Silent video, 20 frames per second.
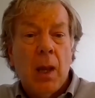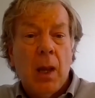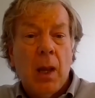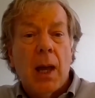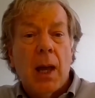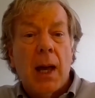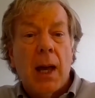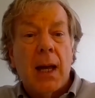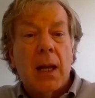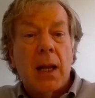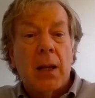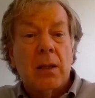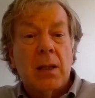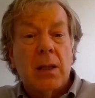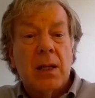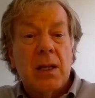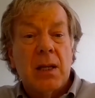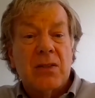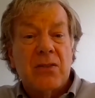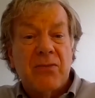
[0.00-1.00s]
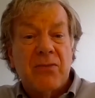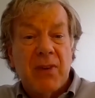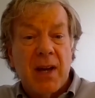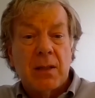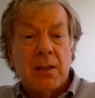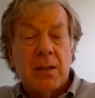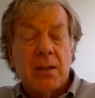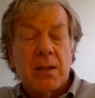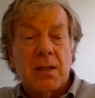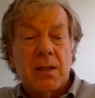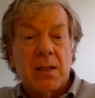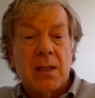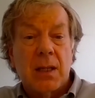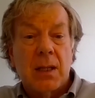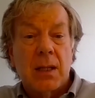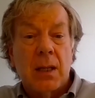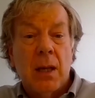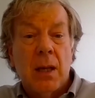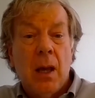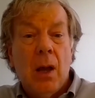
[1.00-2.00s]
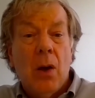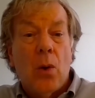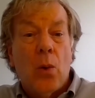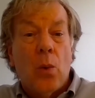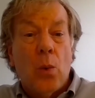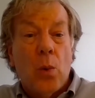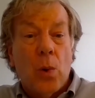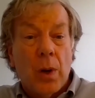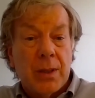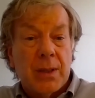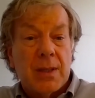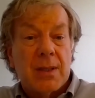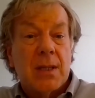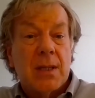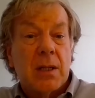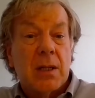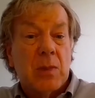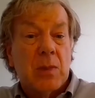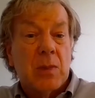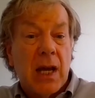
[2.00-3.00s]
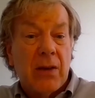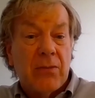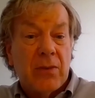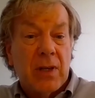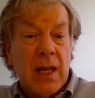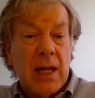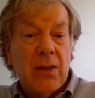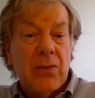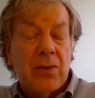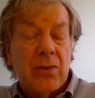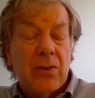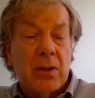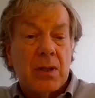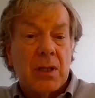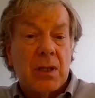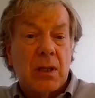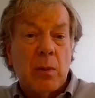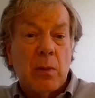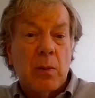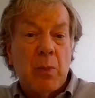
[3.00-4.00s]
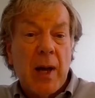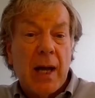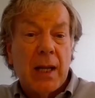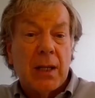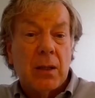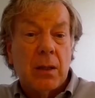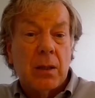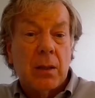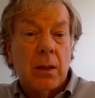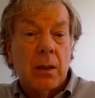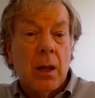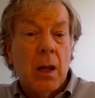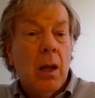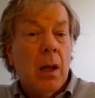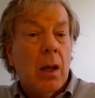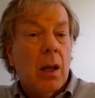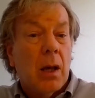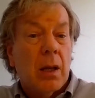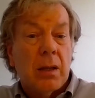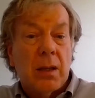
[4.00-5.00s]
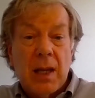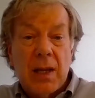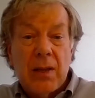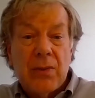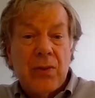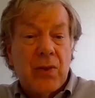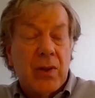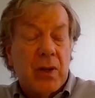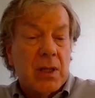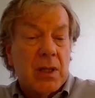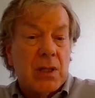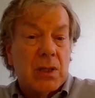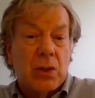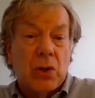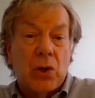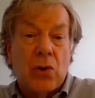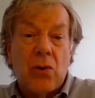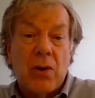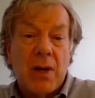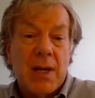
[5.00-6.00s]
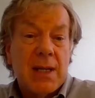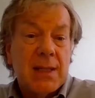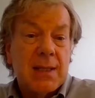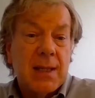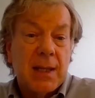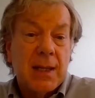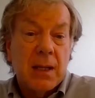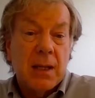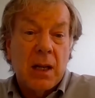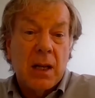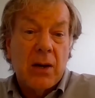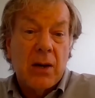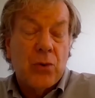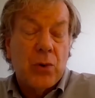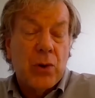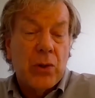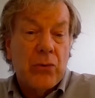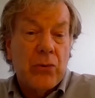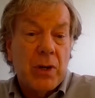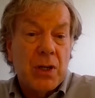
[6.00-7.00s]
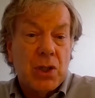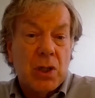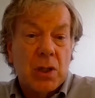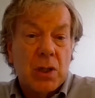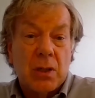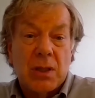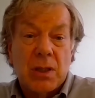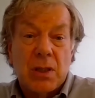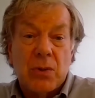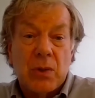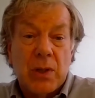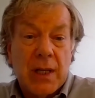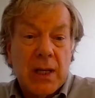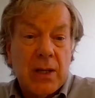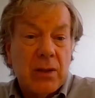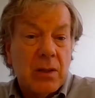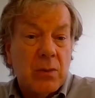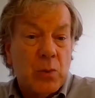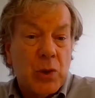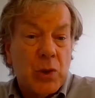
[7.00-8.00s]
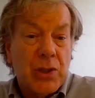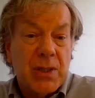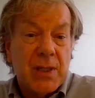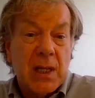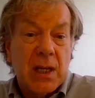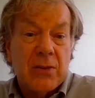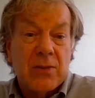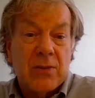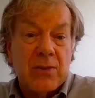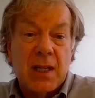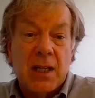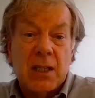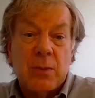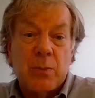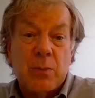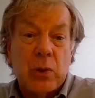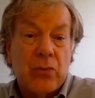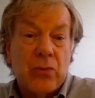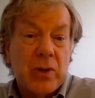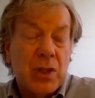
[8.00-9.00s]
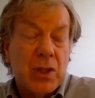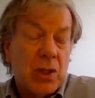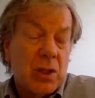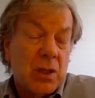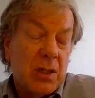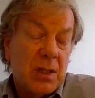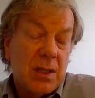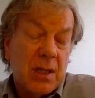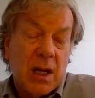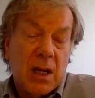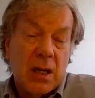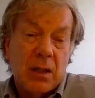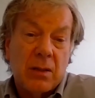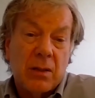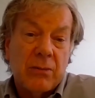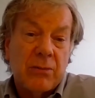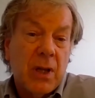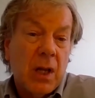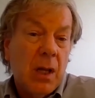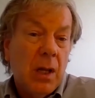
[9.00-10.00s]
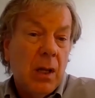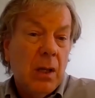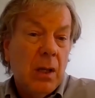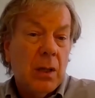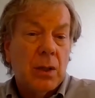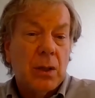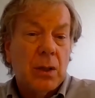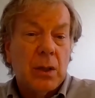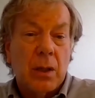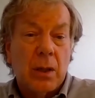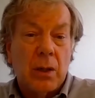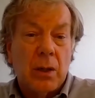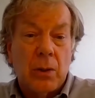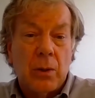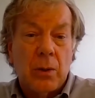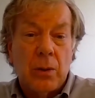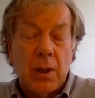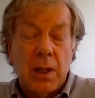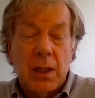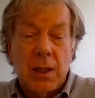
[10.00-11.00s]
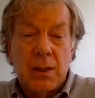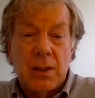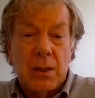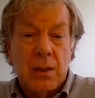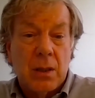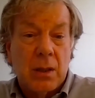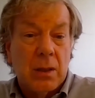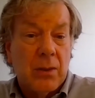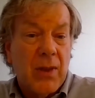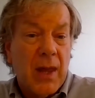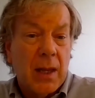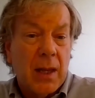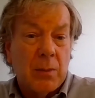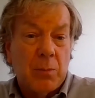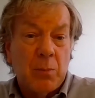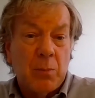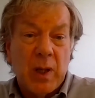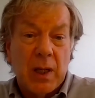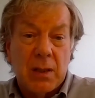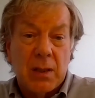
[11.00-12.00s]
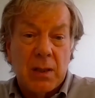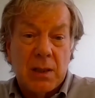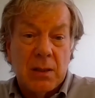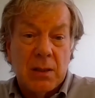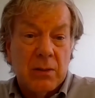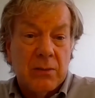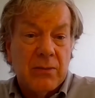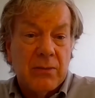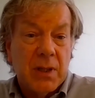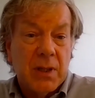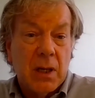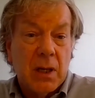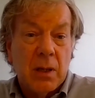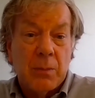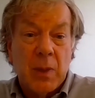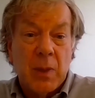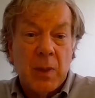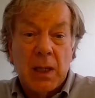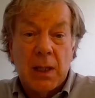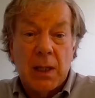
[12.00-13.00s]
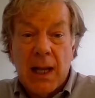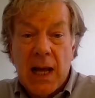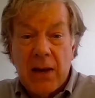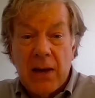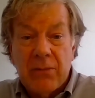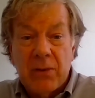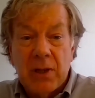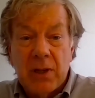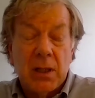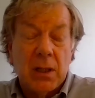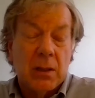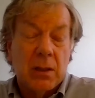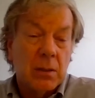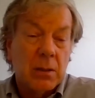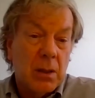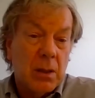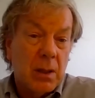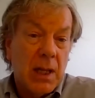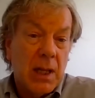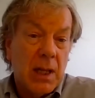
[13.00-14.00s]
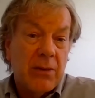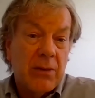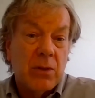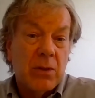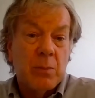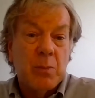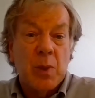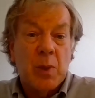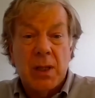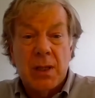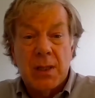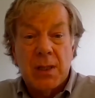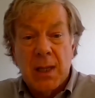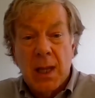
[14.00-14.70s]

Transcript: and his fantasy wants him to have Nathan as a companion, and Nathan is crazy in love with Richard. So Nathan wants to have sex, but Richard is kind of, you know, it's not that big a deal for him. He can have it, he can not have it, but he's